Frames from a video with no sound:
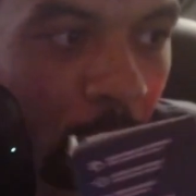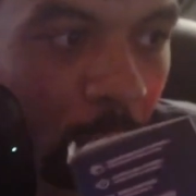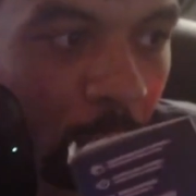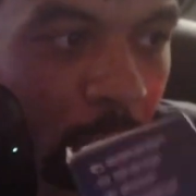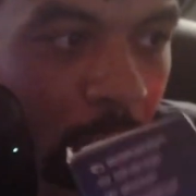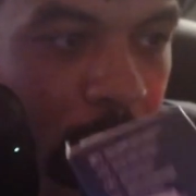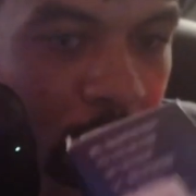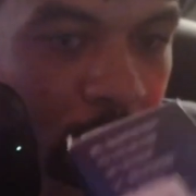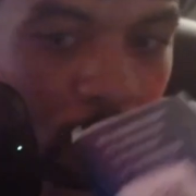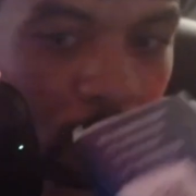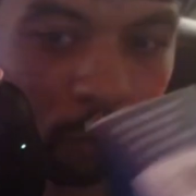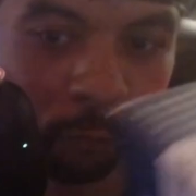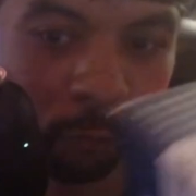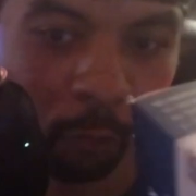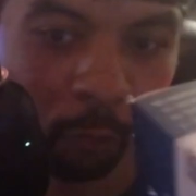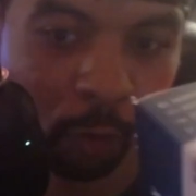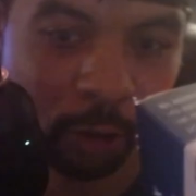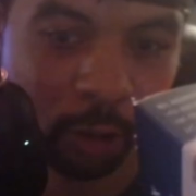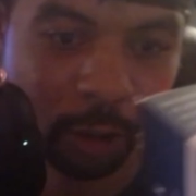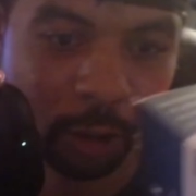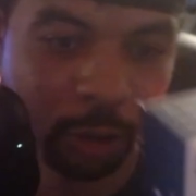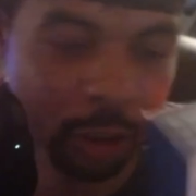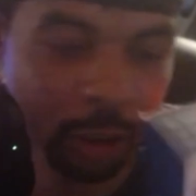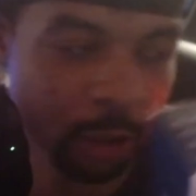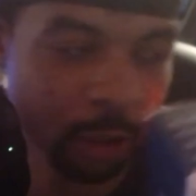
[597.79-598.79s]
So for it to
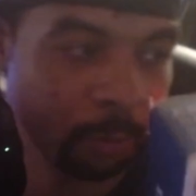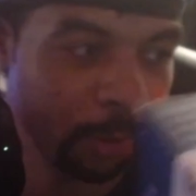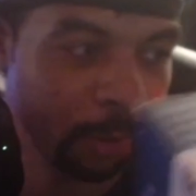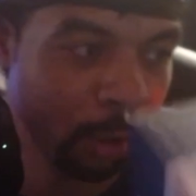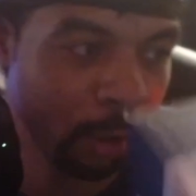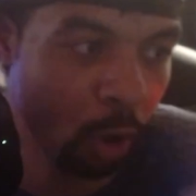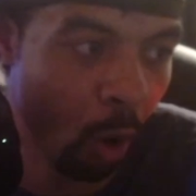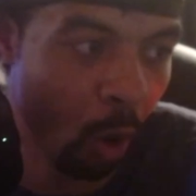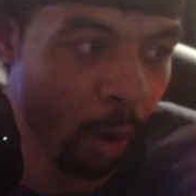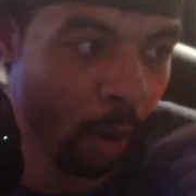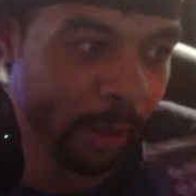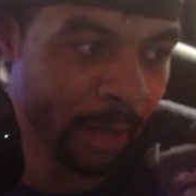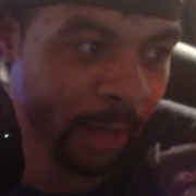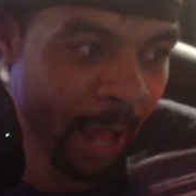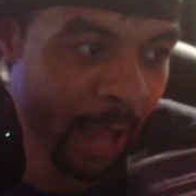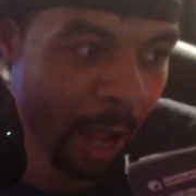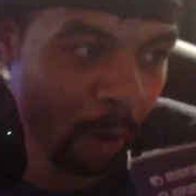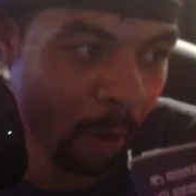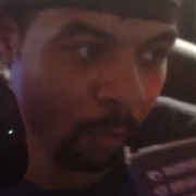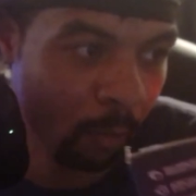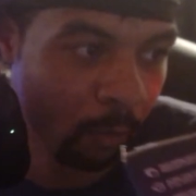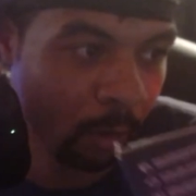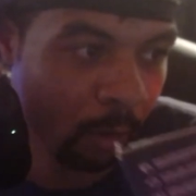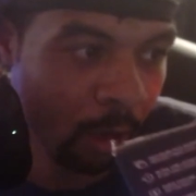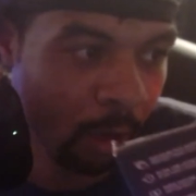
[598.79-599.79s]
just be going out
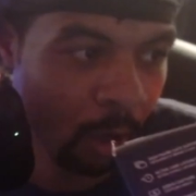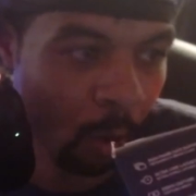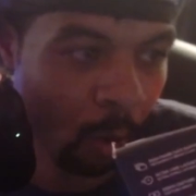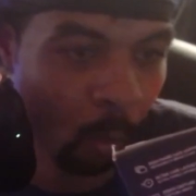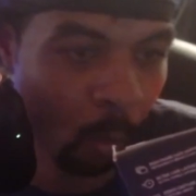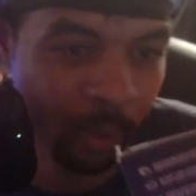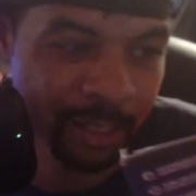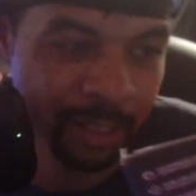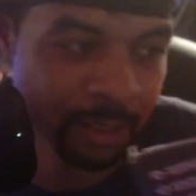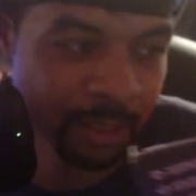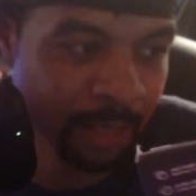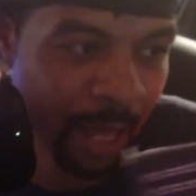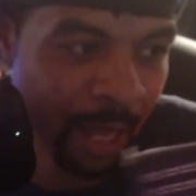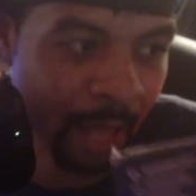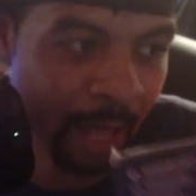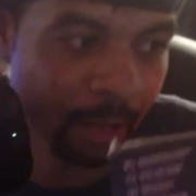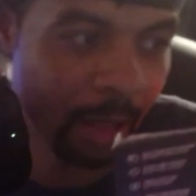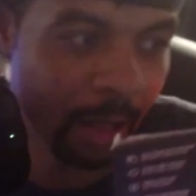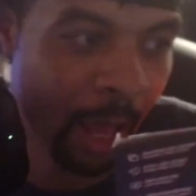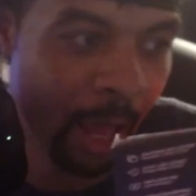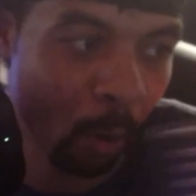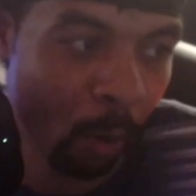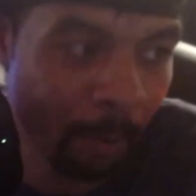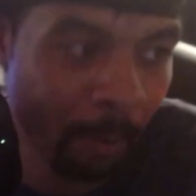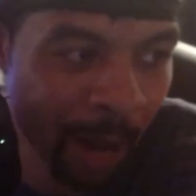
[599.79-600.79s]
when it's like, I
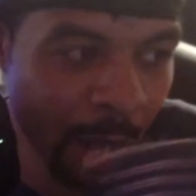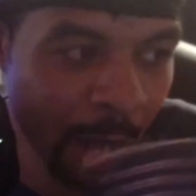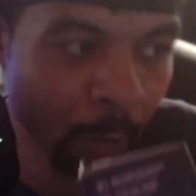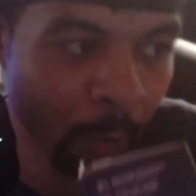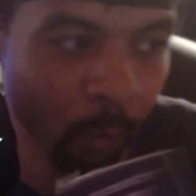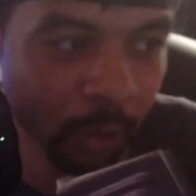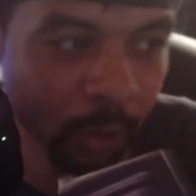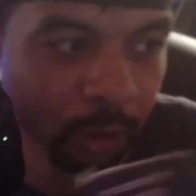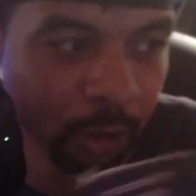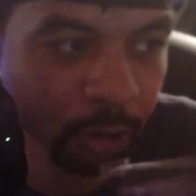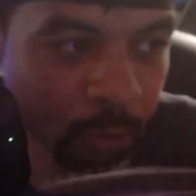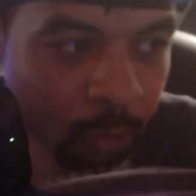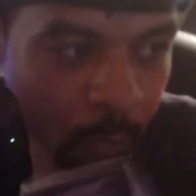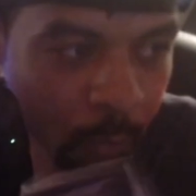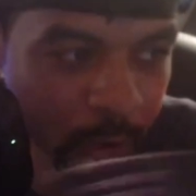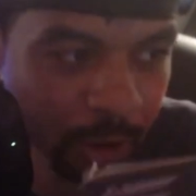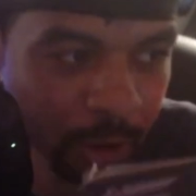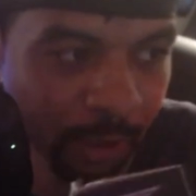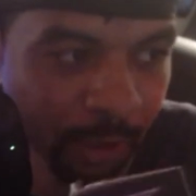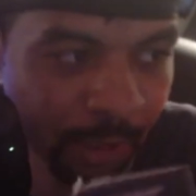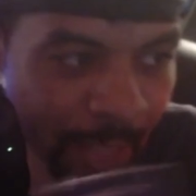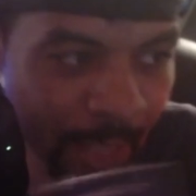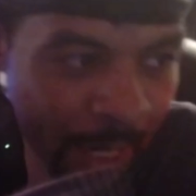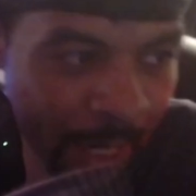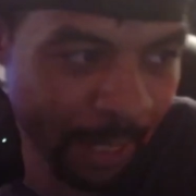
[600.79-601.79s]
don't mind when it's switching
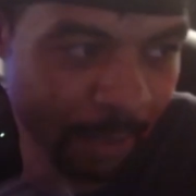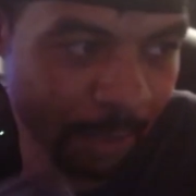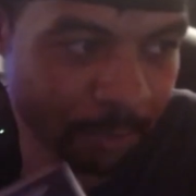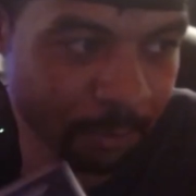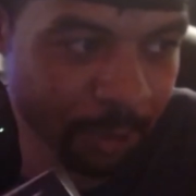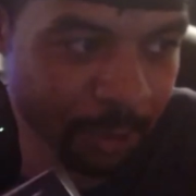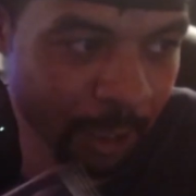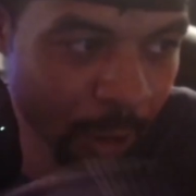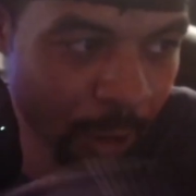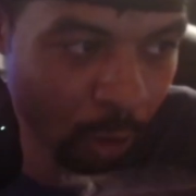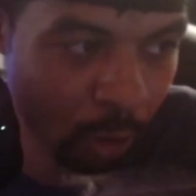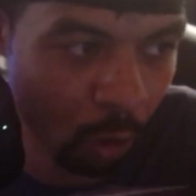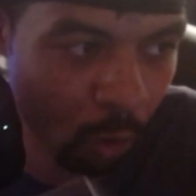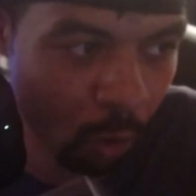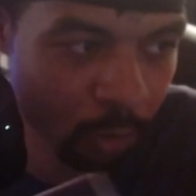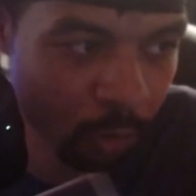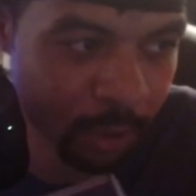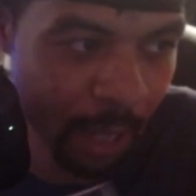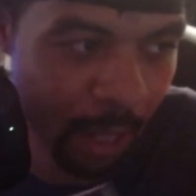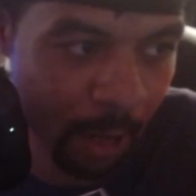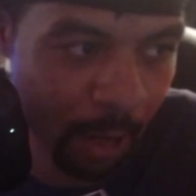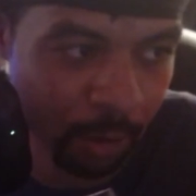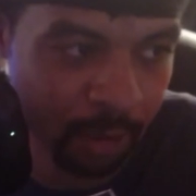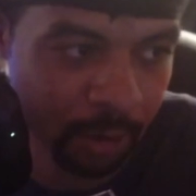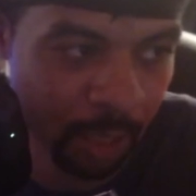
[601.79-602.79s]
games and it goes
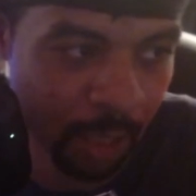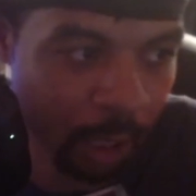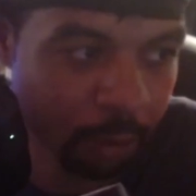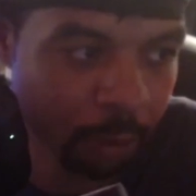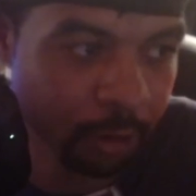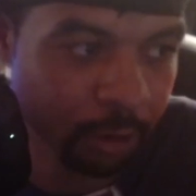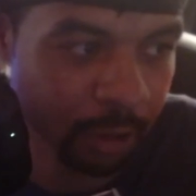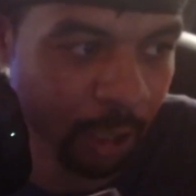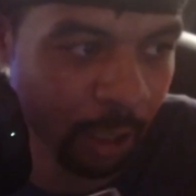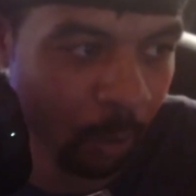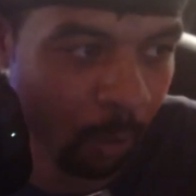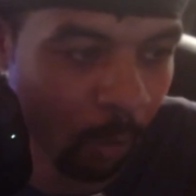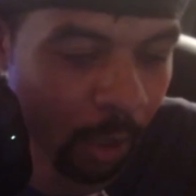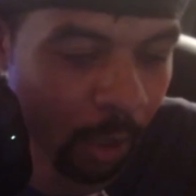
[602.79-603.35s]
out because I understand why it's